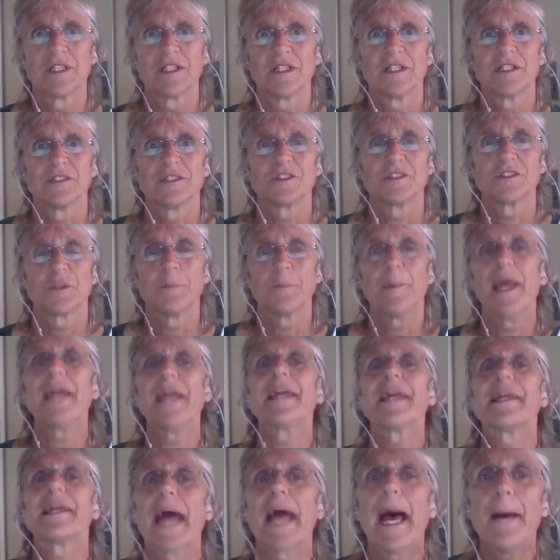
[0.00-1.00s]
make
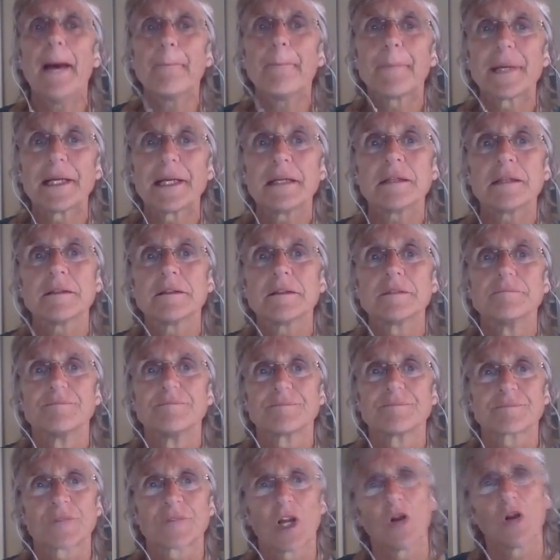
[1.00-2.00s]
it happen.
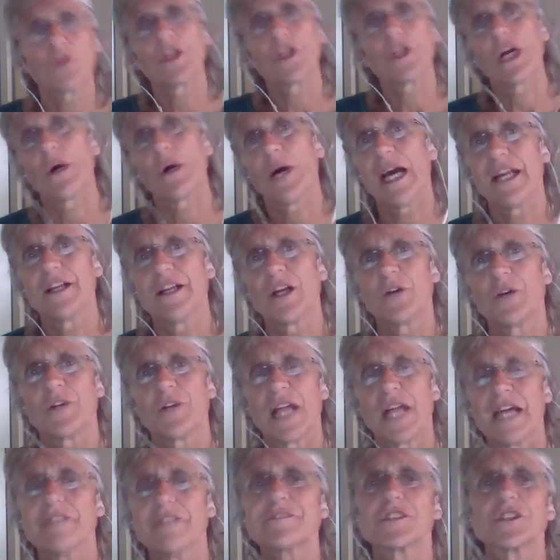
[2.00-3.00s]
Oh no, I don't
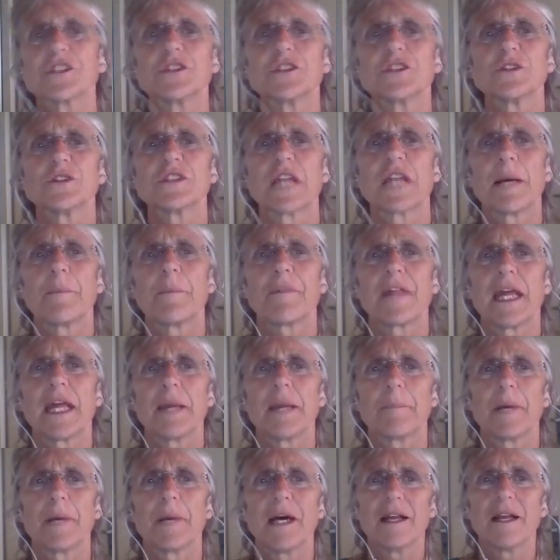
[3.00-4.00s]
have to do something,
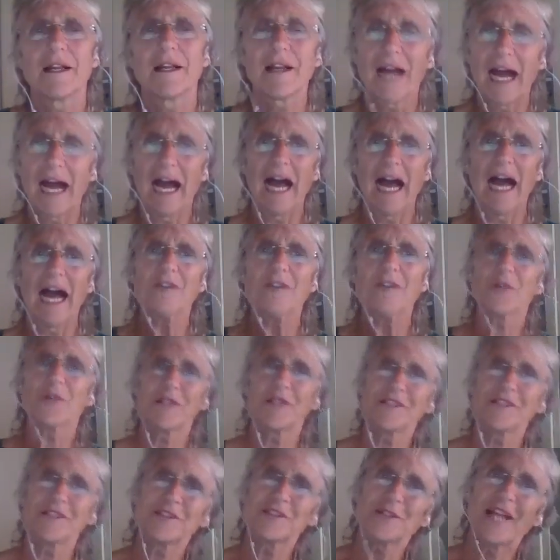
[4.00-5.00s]
but how do I
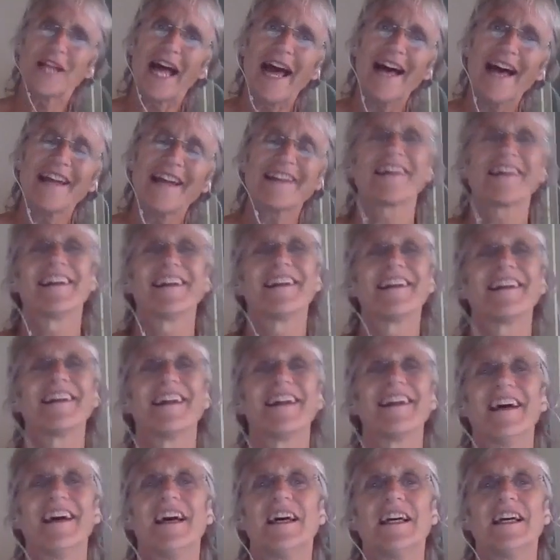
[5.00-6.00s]
do that? And
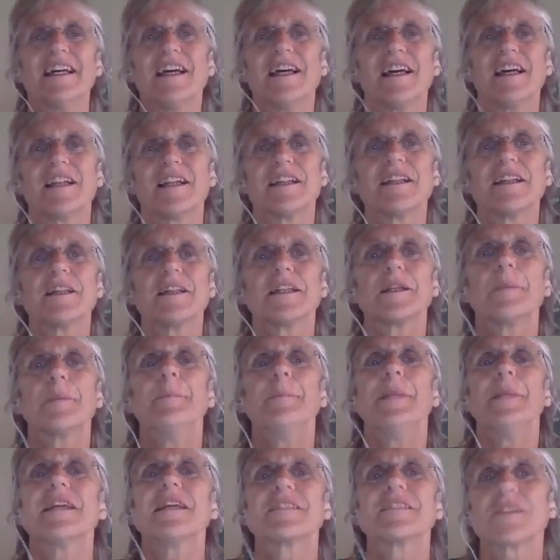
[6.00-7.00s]
the
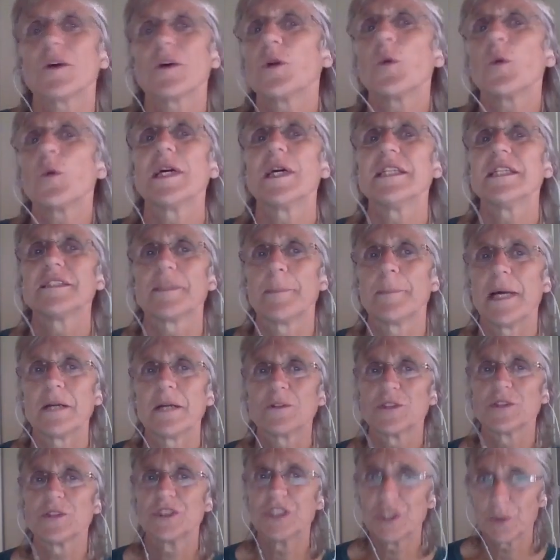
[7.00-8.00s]
me is always
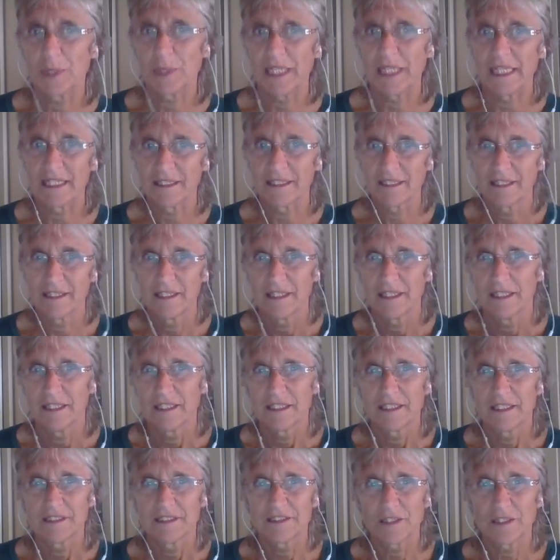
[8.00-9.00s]
about doing.
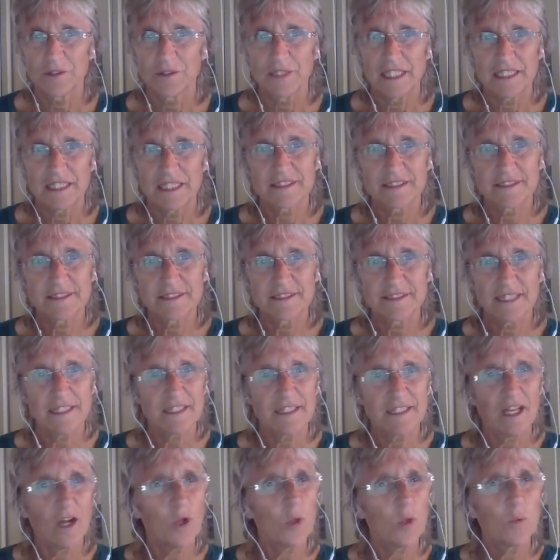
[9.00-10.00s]
So there's
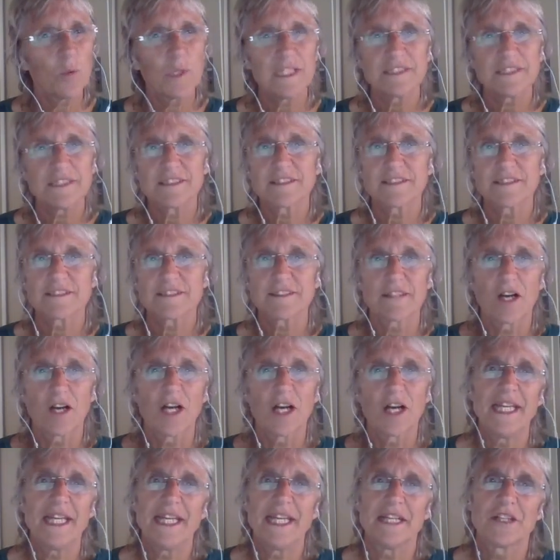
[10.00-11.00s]
always,
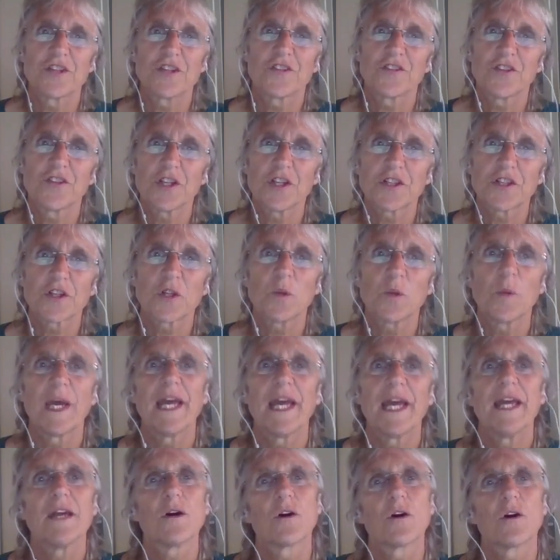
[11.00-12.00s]
in a subtle
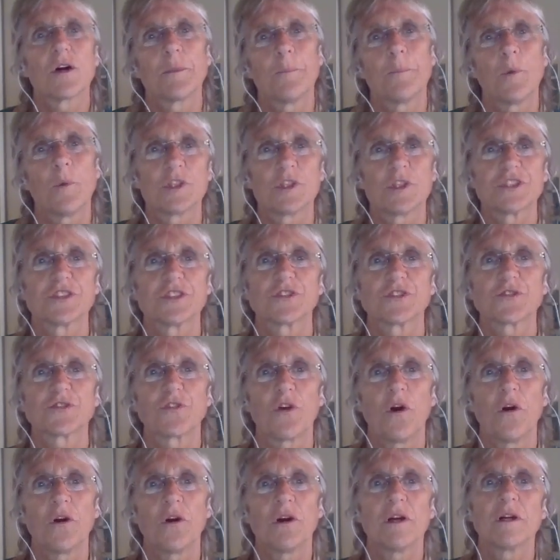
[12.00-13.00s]
way or more
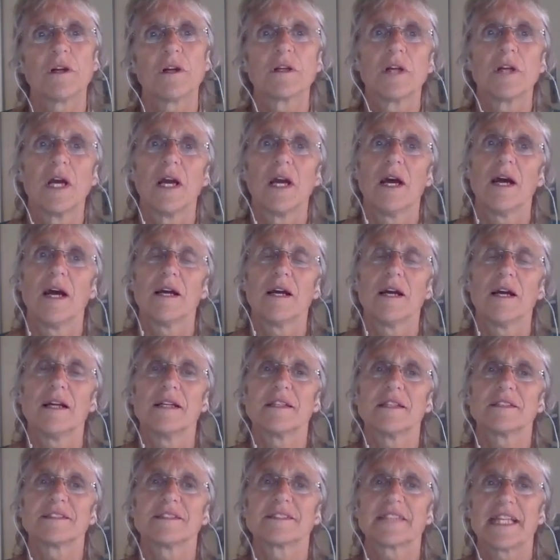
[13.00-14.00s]
strong,
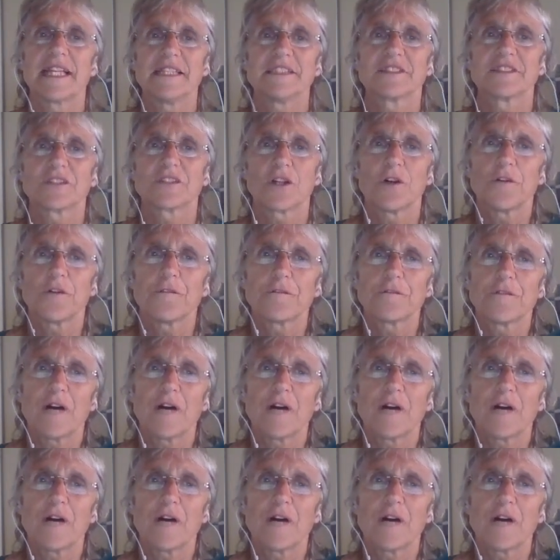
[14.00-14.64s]
a sense of